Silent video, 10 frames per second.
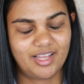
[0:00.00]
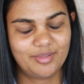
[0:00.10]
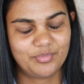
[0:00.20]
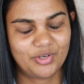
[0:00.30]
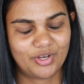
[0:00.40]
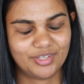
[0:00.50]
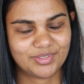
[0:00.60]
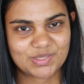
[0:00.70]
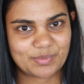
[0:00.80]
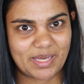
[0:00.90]
I'm
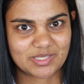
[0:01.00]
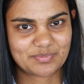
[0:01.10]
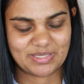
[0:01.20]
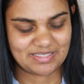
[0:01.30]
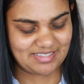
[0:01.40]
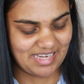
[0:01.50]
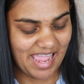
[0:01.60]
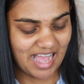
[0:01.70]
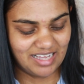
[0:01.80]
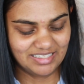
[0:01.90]
not the smartest person
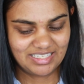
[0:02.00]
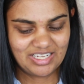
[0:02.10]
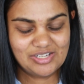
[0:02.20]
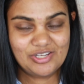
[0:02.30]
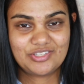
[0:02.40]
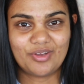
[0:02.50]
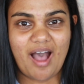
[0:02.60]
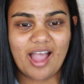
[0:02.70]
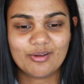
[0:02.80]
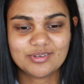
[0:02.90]
out,
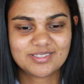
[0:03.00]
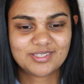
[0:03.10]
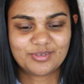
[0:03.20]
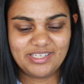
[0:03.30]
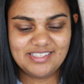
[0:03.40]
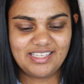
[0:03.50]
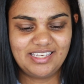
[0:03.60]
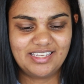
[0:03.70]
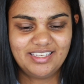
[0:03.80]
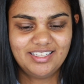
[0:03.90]
so I was
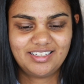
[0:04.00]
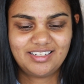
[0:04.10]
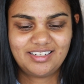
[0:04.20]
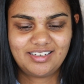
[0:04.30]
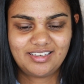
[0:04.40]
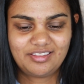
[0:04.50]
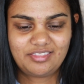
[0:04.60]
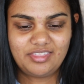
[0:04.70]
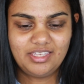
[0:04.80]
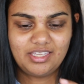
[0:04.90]
squeezing it
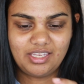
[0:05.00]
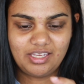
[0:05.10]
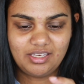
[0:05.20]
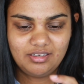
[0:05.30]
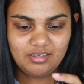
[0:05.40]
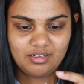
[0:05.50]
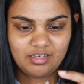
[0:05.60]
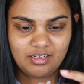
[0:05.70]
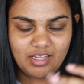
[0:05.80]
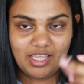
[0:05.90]
thinking
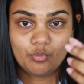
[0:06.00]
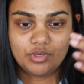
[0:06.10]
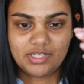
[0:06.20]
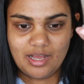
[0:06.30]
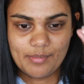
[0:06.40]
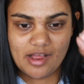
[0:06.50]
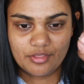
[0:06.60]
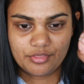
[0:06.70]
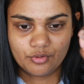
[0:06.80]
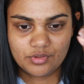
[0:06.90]
it would come
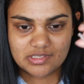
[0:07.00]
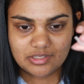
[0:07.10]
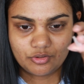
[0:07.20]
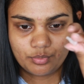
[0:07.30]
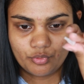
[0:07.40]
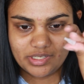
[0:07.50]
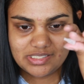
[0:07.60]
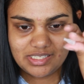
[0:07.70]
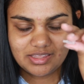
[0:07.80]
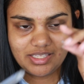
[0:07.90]
out through this little
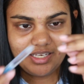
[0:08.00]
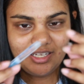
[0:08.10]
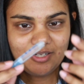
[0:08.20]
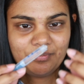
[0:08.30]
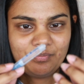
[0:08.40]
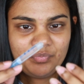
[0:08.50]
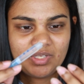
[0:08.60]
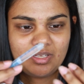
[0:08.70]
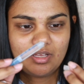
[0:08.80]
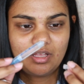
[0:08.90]
pointy thing.
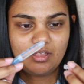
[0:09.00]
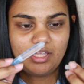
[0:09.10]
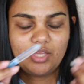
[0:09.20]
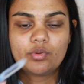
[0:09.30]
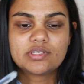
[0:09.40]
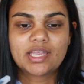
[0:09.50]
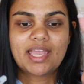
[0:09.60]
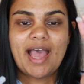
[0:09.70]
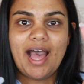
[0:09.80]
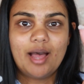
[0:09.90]
It was a
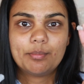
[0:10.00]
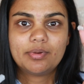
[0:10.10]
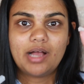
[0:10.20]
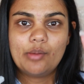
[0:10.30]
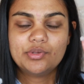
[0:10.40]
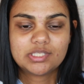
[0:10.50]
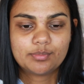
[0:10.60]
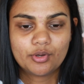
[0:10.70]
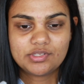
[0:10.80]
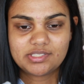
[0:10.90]
cap. I was
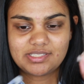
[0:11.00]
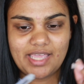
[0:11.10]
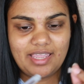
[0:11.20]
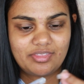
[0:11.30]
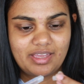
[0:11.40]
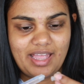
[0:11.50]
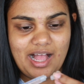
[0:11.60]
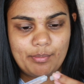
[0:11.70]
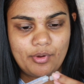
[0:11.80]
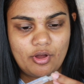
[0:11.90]
supposed to take the
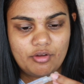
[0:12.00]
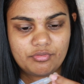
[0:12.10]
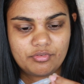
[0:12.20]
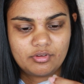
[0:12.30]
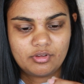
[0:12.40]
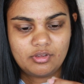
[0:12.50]
cap off